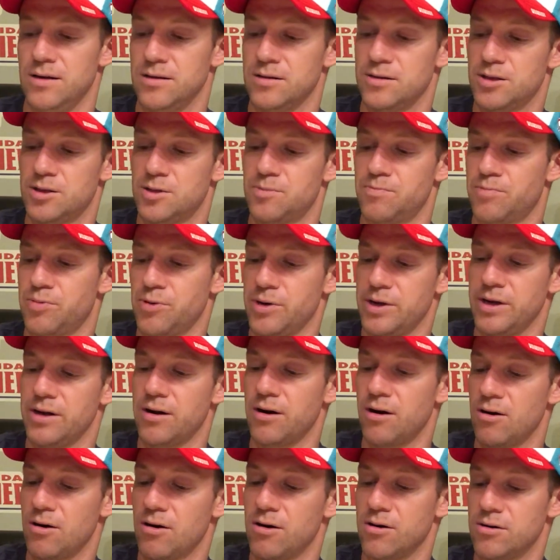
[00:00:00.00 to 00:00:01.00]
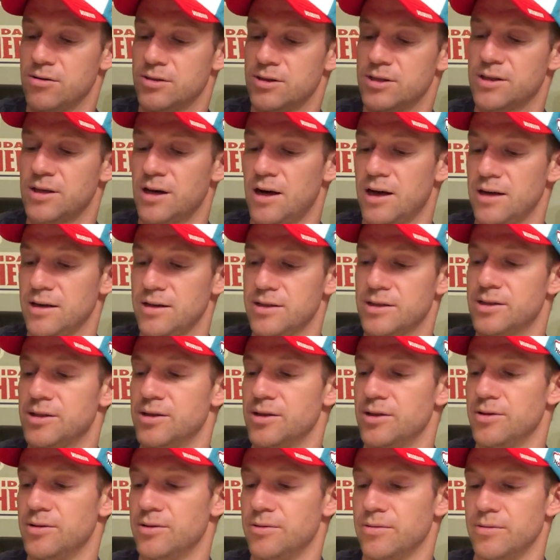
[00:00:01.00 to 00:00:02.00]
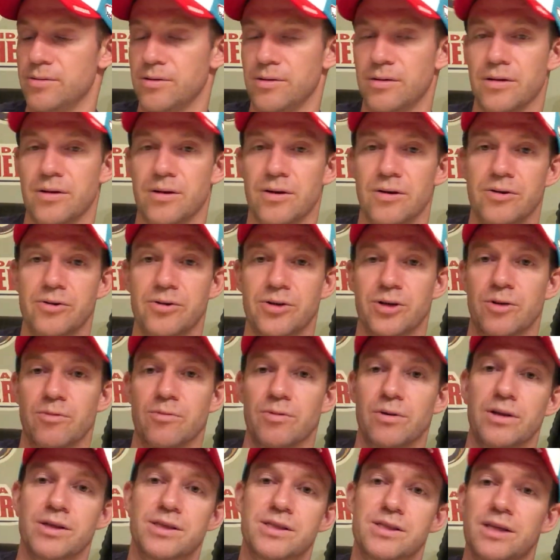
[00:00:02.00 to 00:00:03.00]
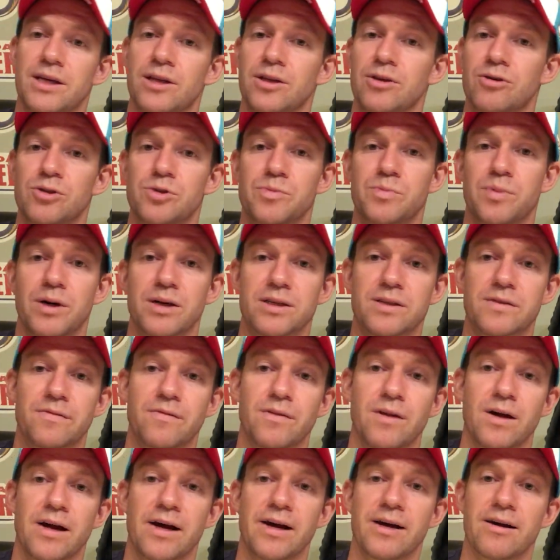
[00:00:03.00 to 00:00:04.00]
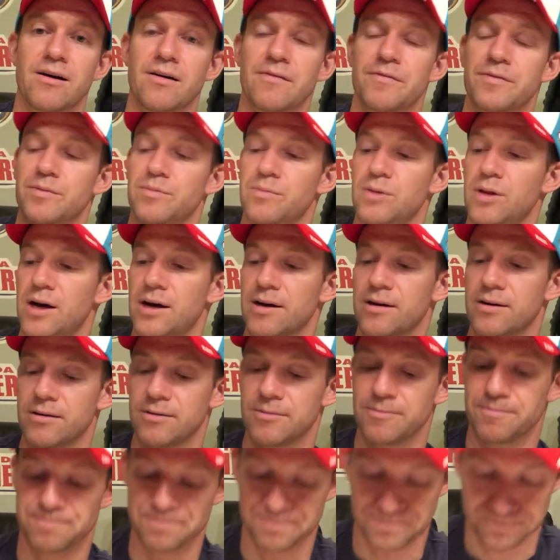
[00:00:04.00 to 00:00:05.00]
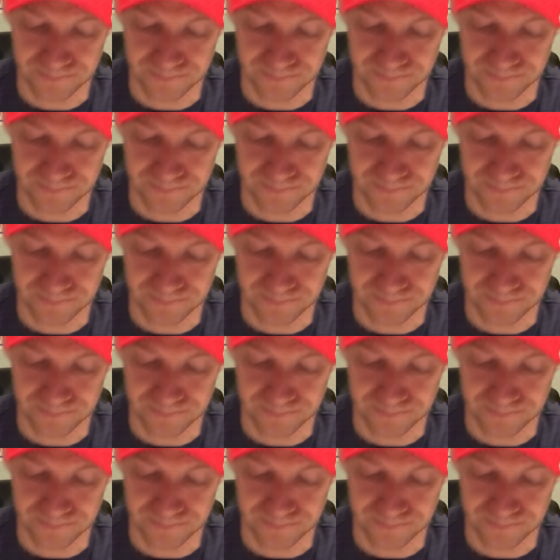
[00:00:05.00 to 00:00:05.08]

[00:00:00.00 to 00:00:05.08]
It's pretty hard, solid, so you can really send those pucks flying off the blocker.